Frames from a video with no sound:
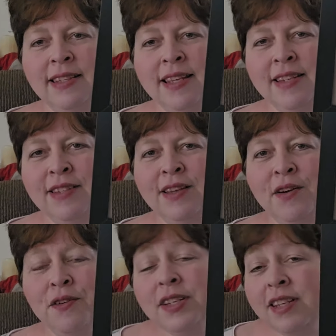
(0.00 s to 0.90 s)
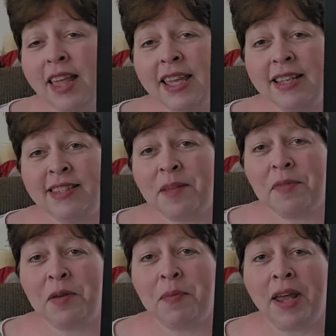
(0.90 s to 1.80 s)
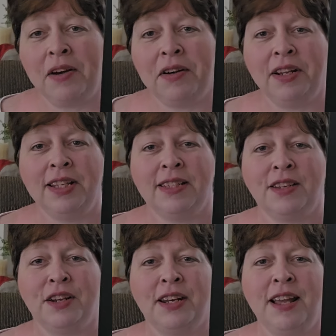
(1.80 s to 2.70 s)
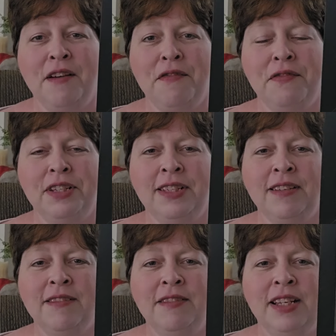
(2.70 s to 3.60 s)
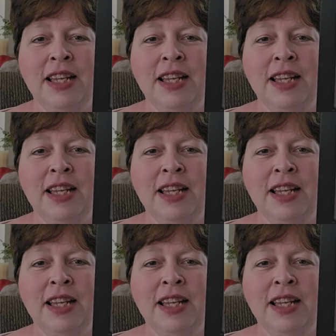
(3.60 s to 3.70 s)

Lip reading: and so until I get something better, it's good enough. So